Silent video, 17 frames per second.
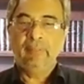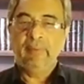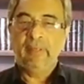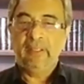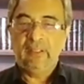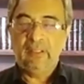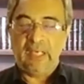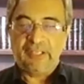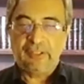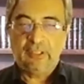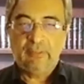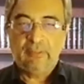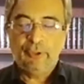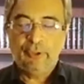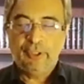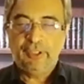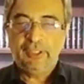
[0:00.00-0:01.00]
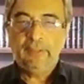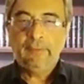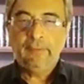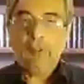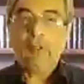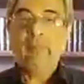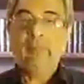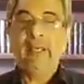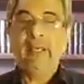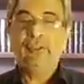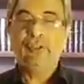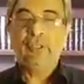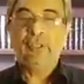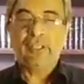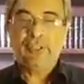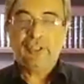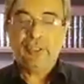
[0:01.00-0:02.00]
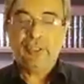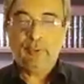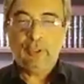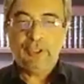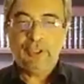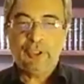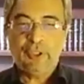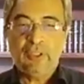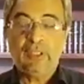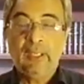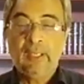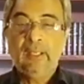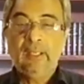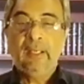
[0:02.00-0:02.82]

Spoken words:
by international community or by international stipulations.